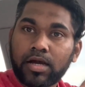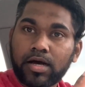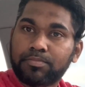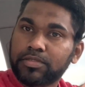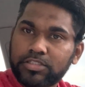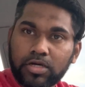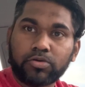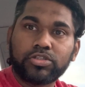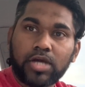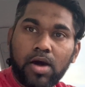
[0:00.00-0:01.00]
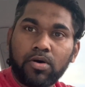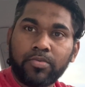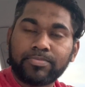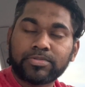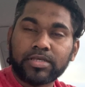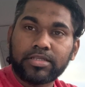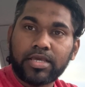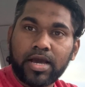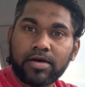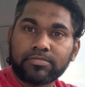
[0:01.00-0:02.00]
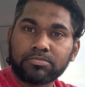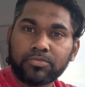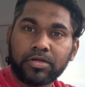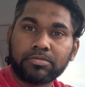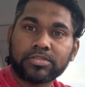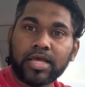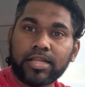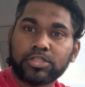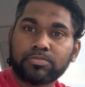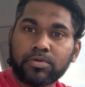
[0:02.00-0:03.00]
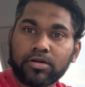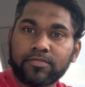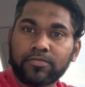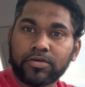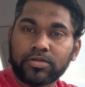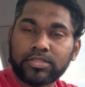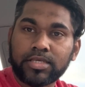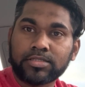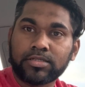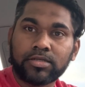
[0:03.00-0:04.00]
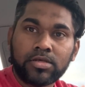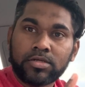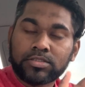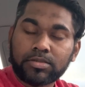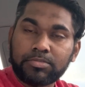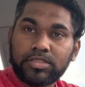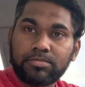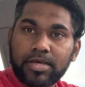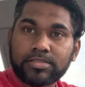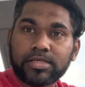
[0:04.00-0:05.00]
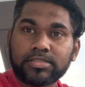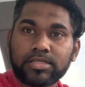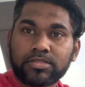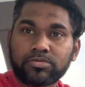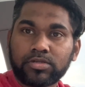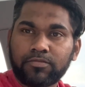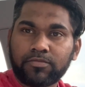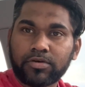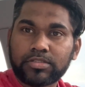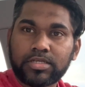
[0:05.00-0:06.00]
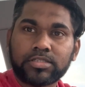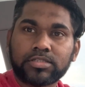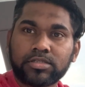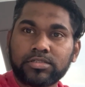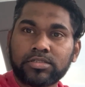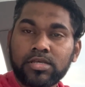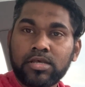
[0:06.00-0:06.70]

please check out Jawa website. They have some great stylish product for your Tesla, some of the best accessory for your Teslas